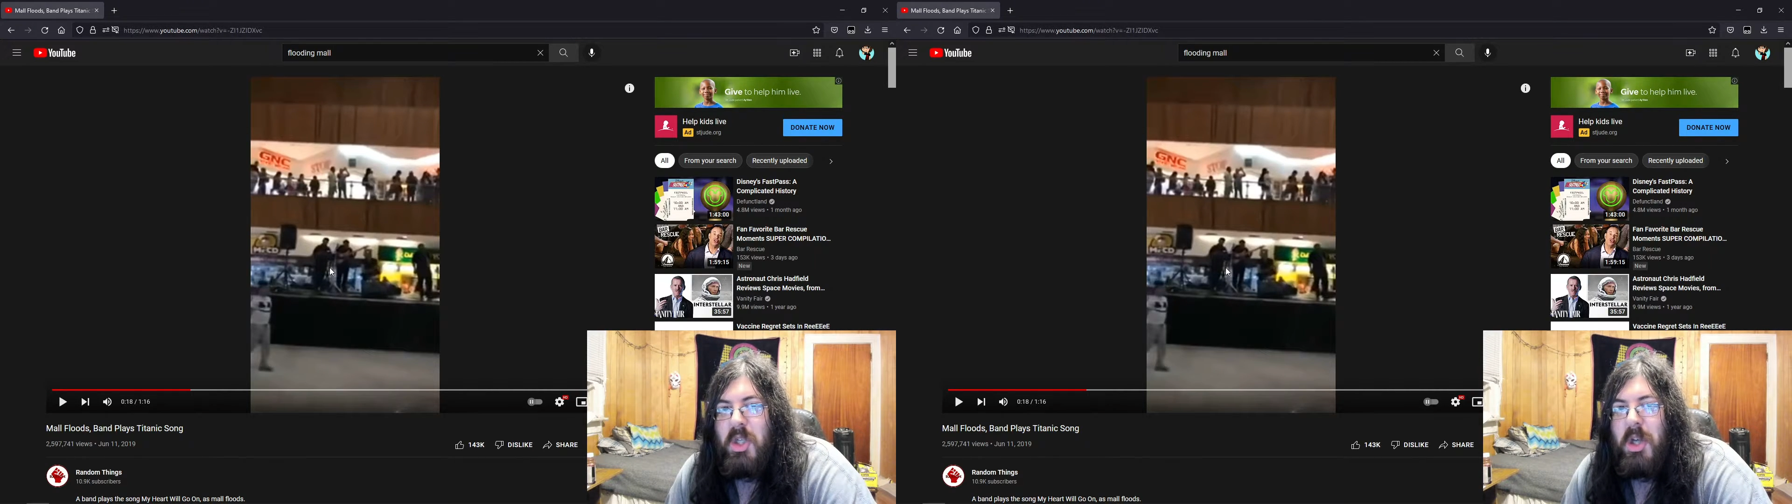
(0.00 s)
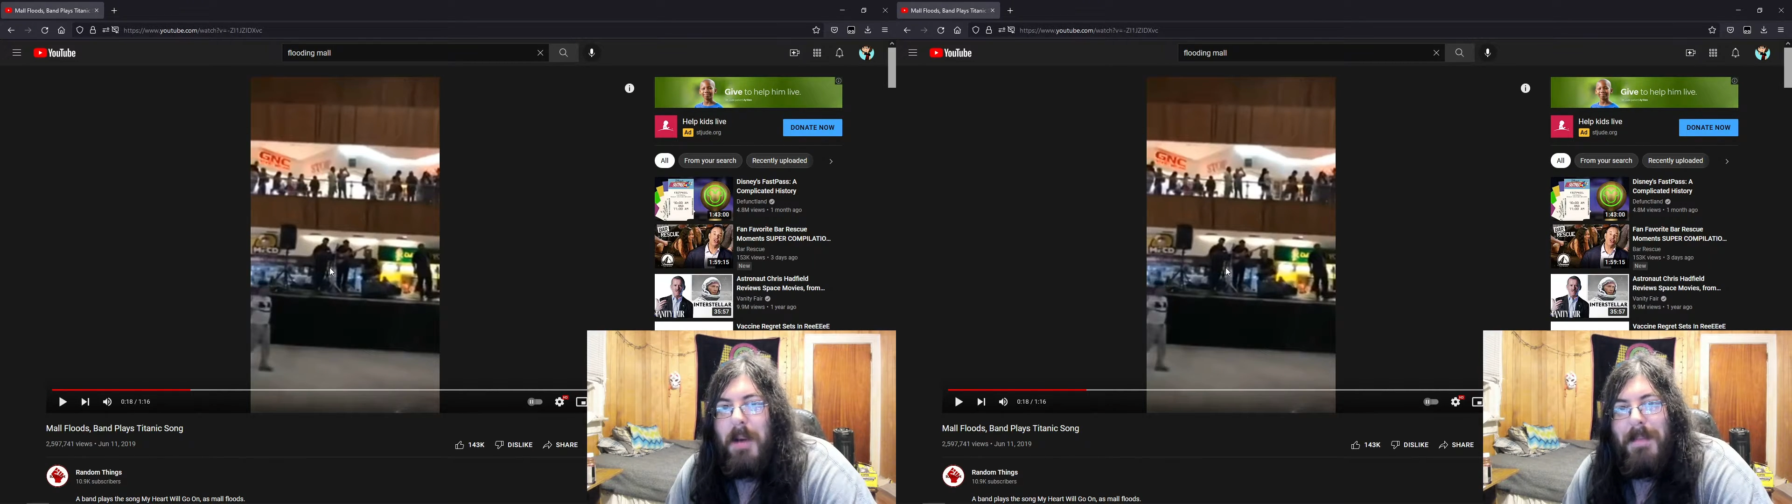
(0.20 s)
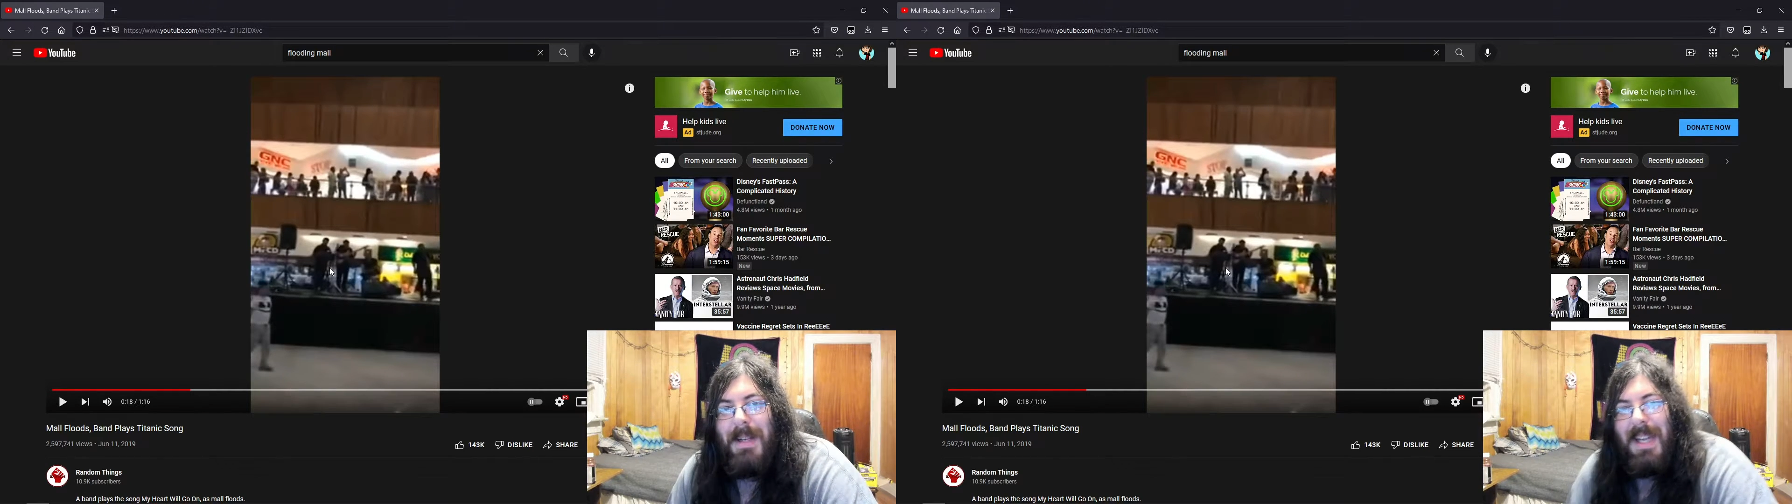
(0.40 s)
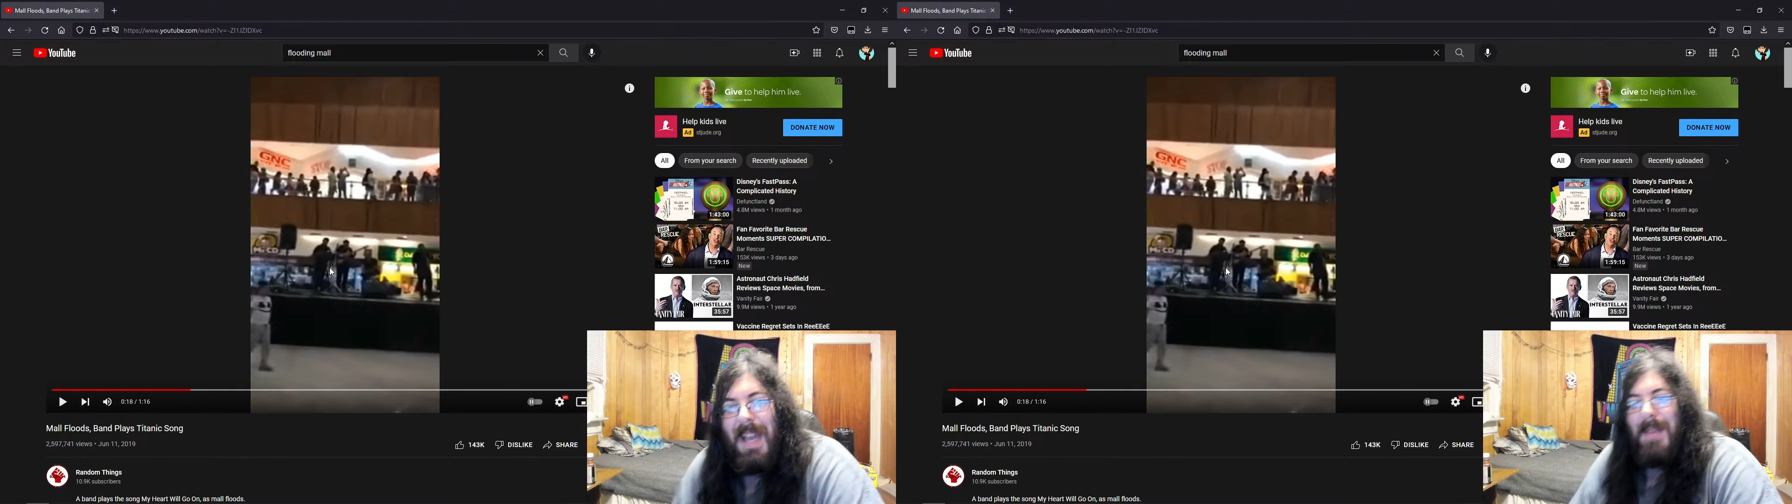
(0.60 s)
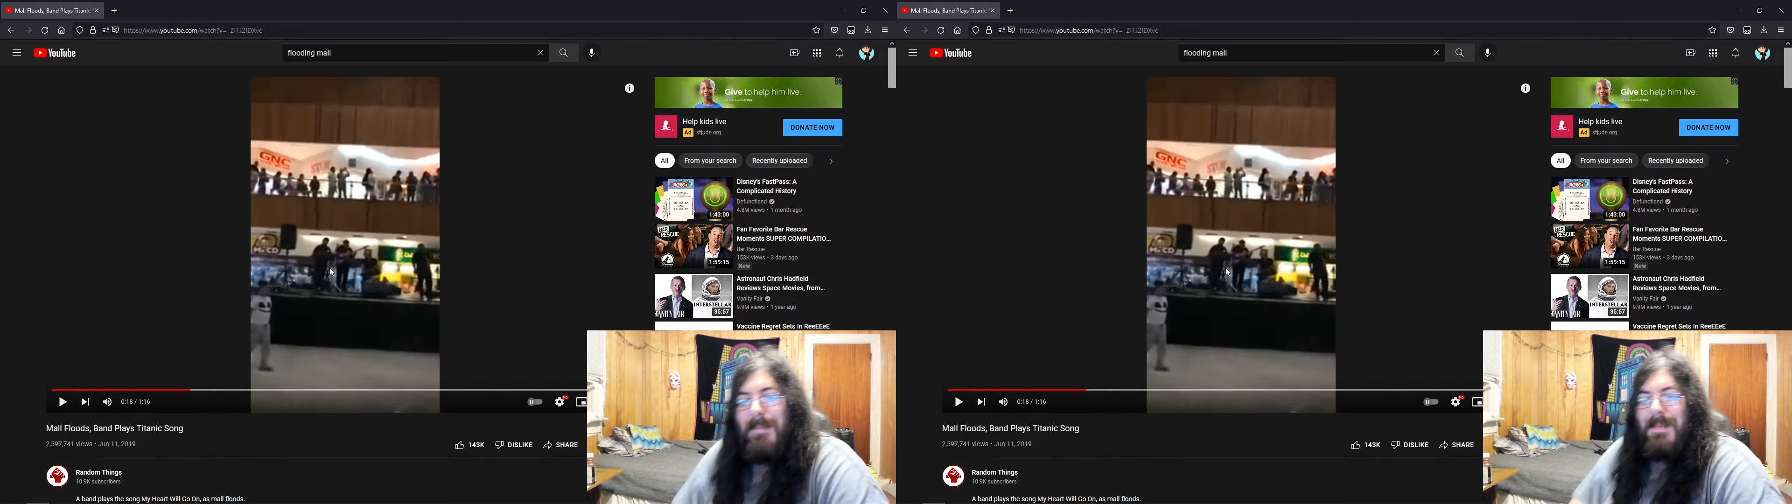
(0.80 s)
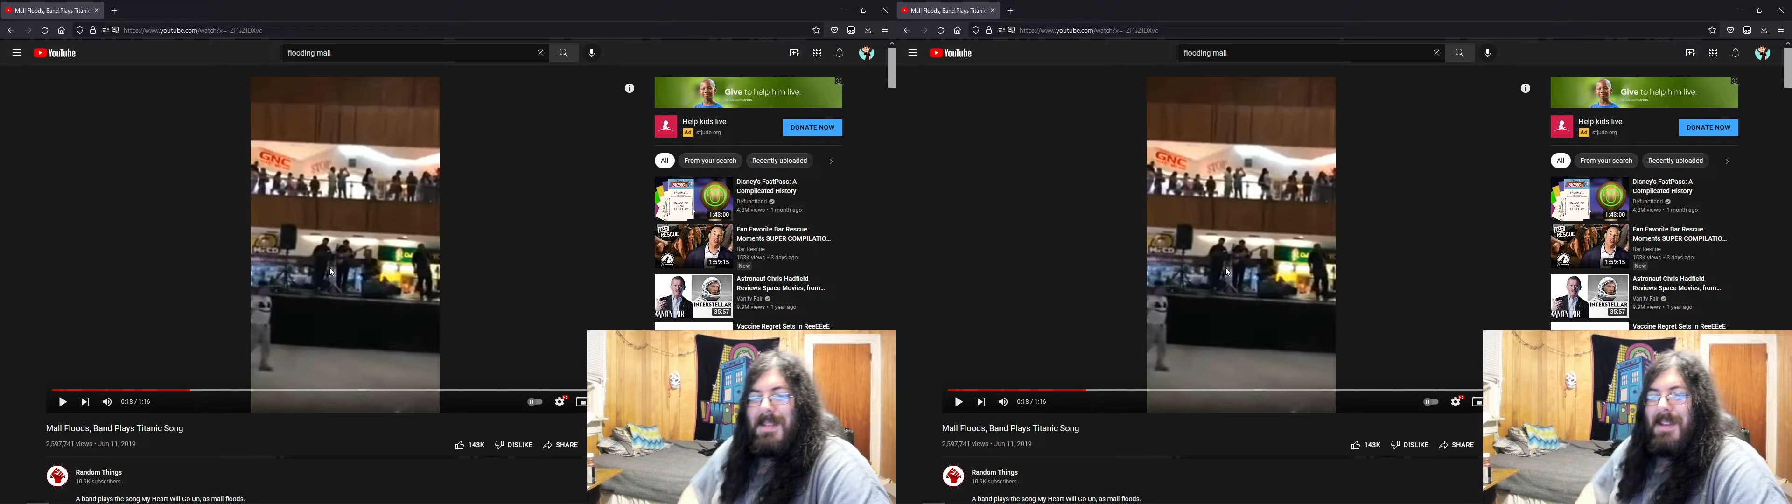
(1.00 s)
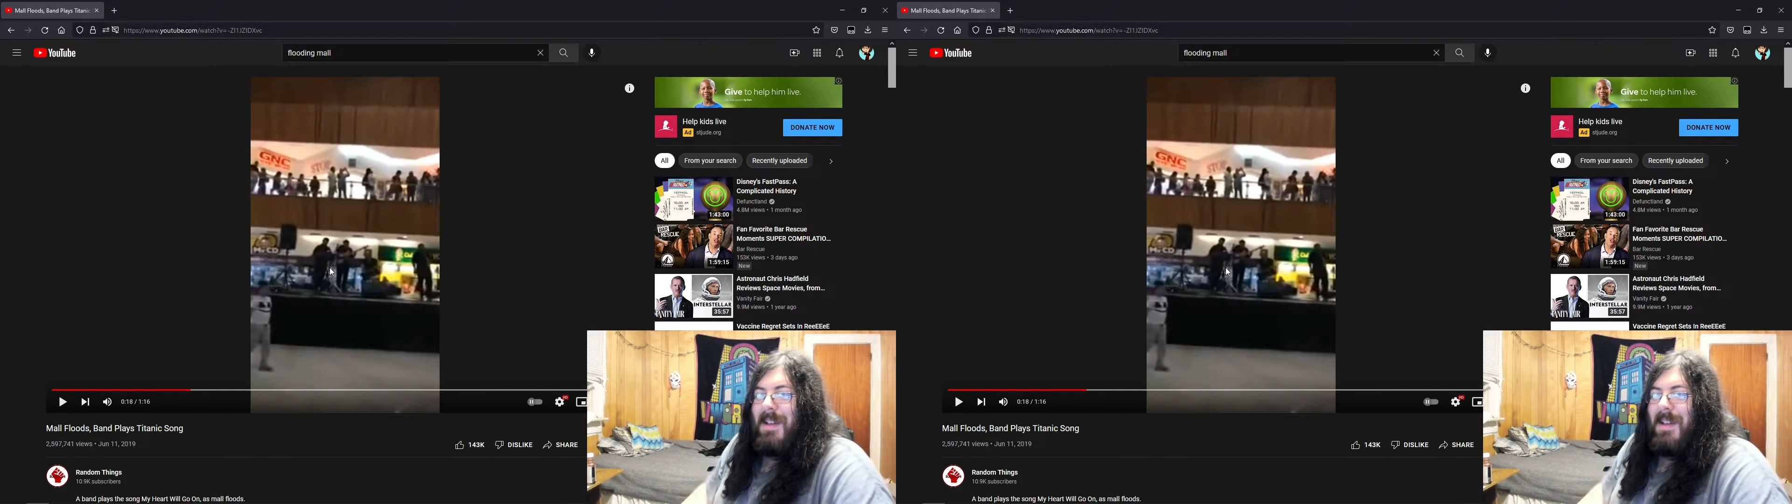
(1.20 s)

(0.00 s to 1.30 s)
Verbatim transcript: jump in games.